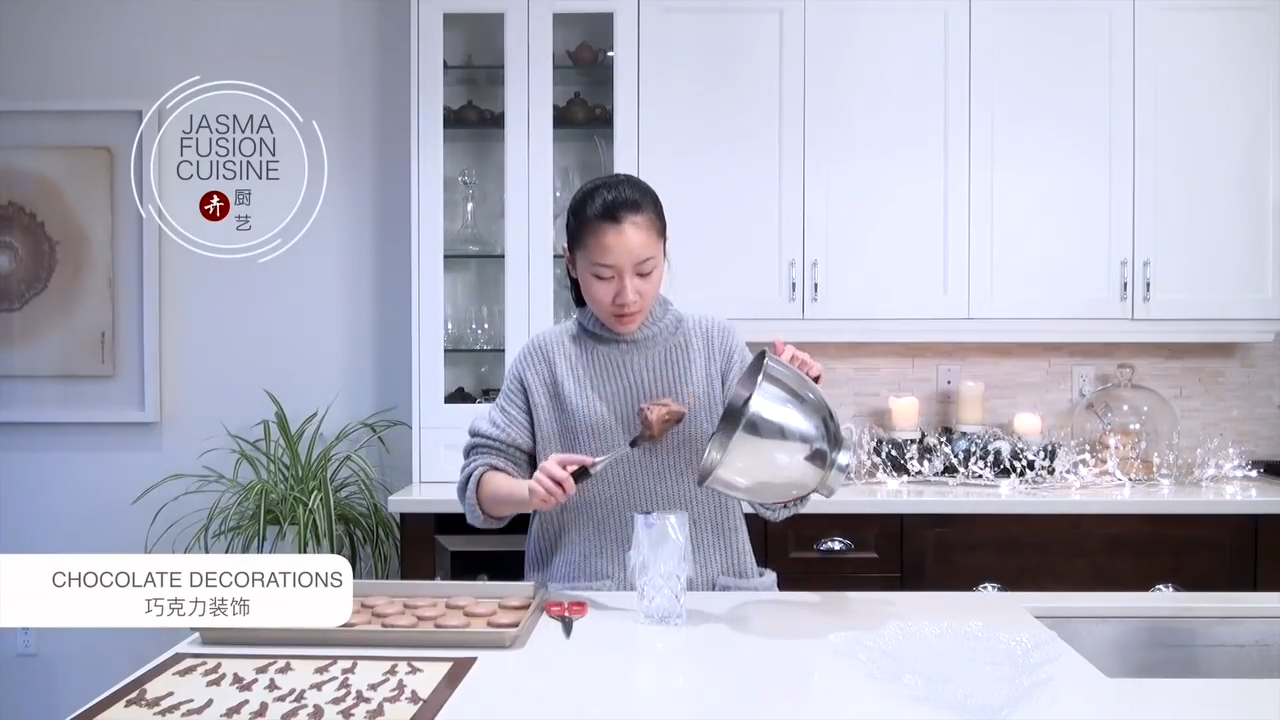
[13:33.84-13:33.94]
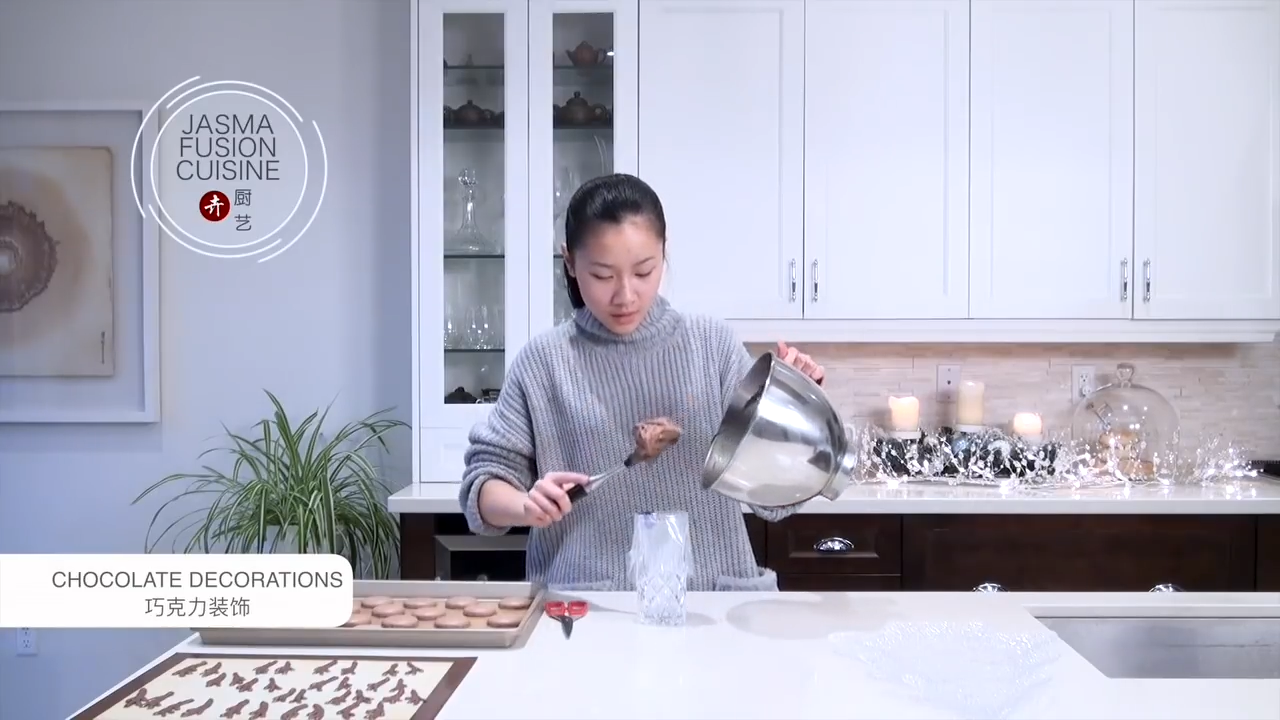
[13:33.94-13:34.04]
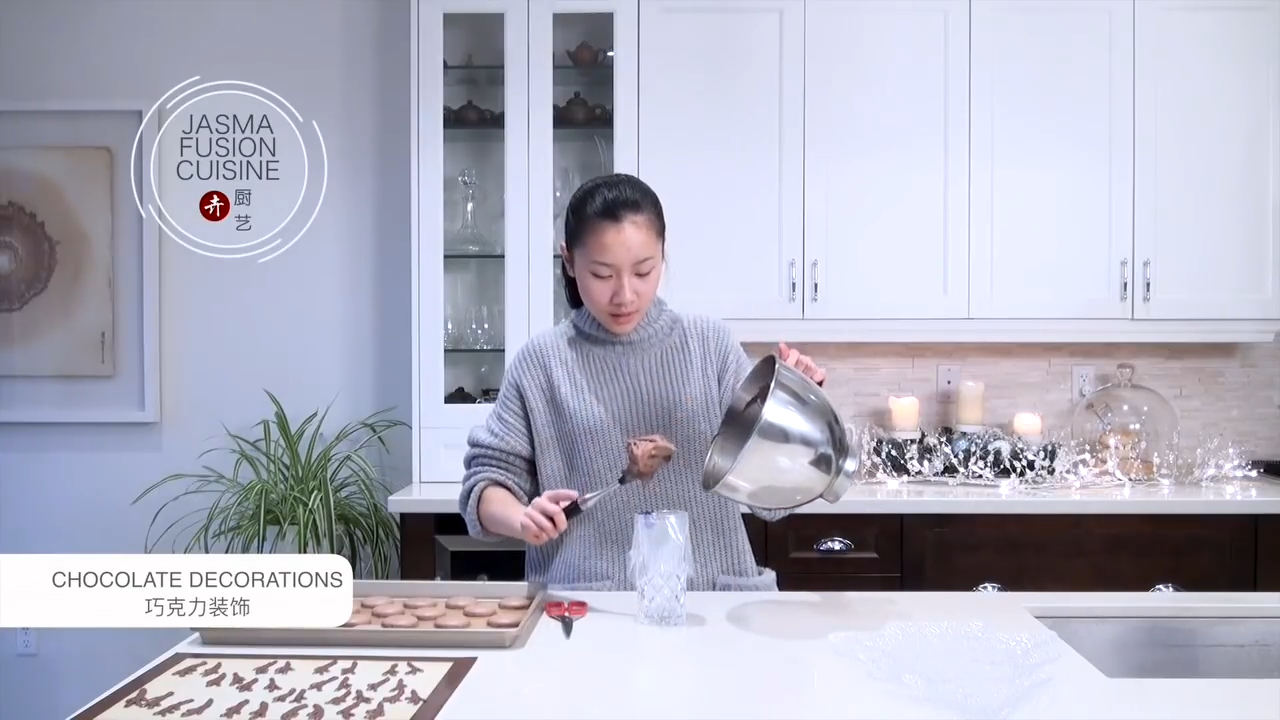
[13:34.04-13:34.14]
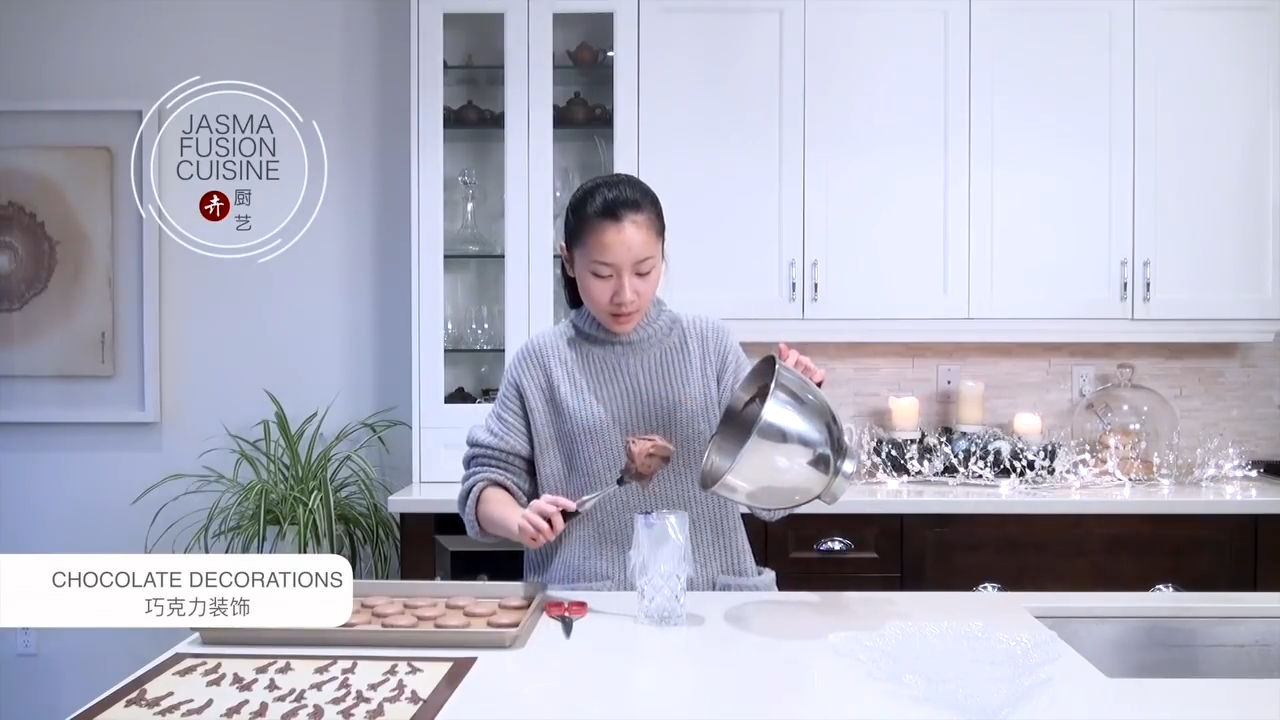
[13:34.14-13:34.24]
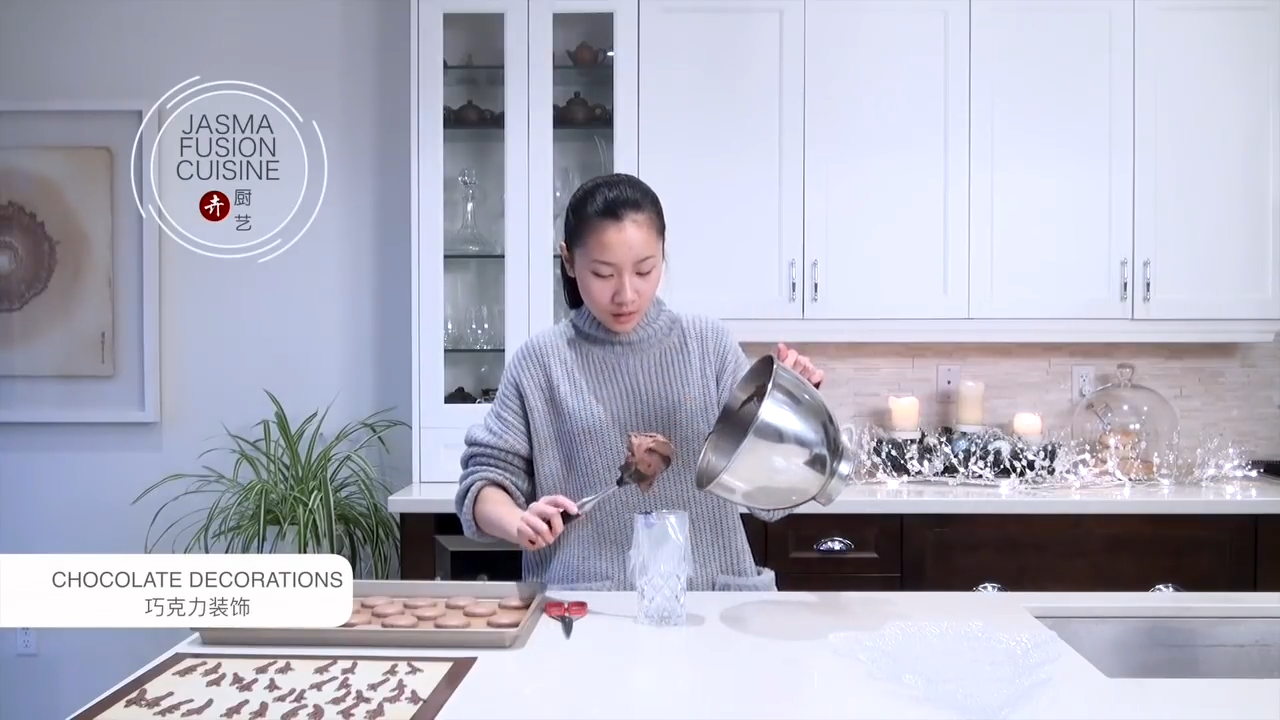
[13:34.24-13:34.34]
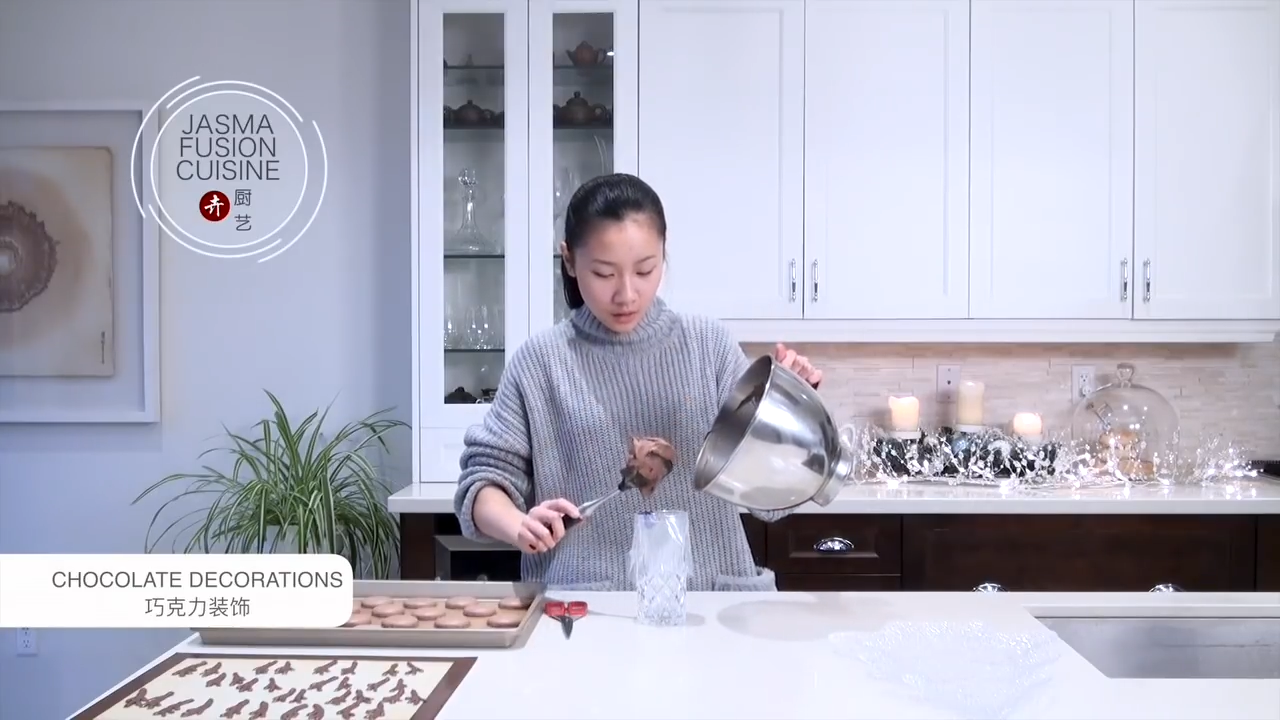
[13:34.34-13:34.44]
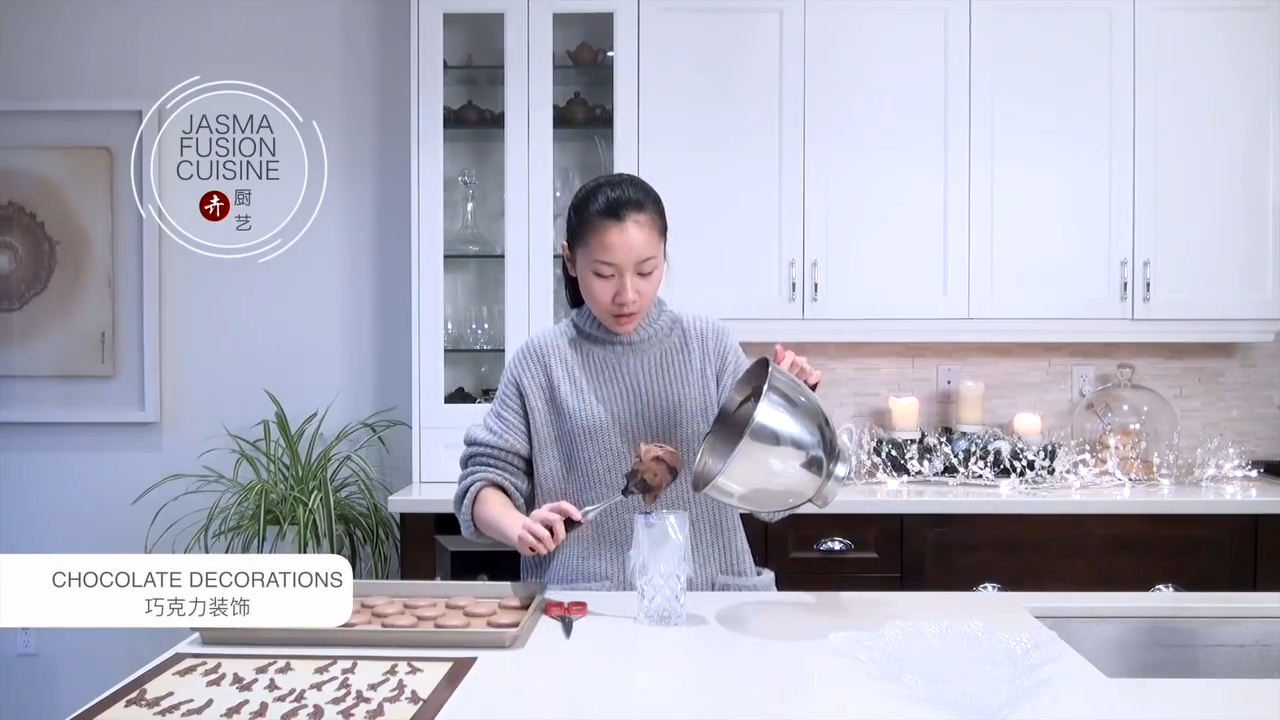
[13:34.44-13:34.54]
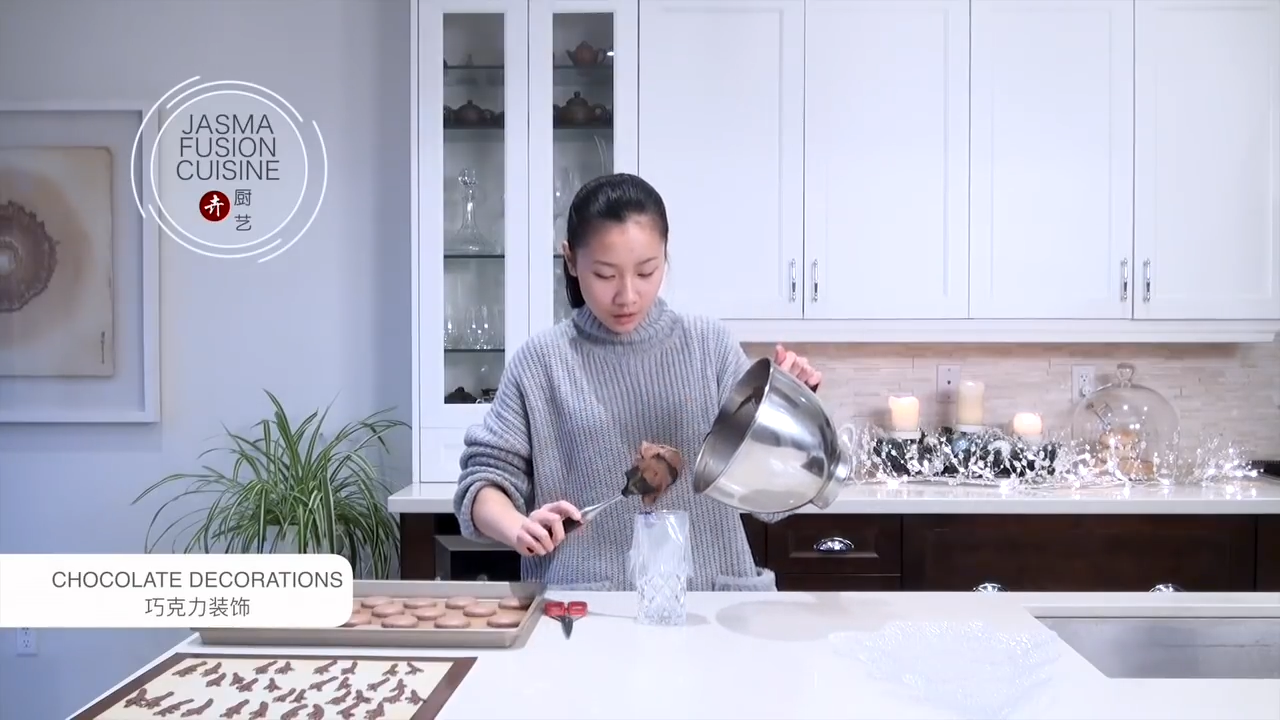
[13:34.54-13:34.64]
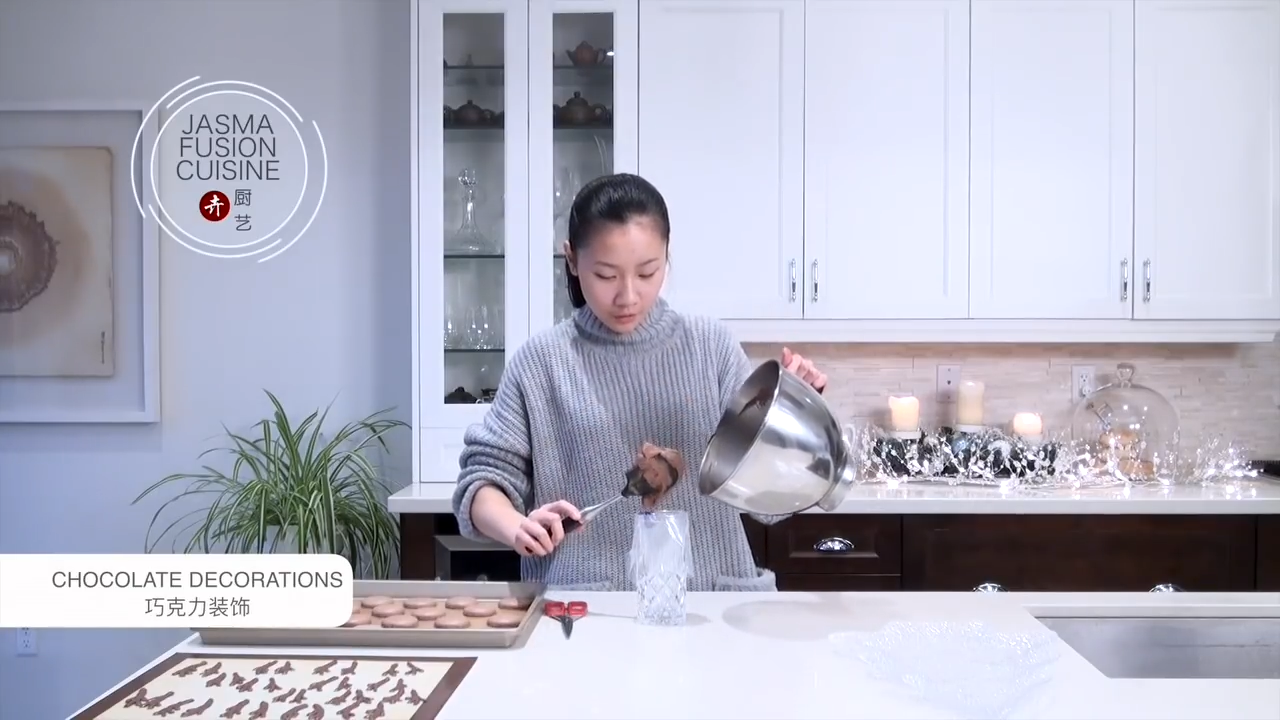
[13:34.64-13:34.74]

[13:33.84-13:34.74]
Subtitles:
This isn't a lot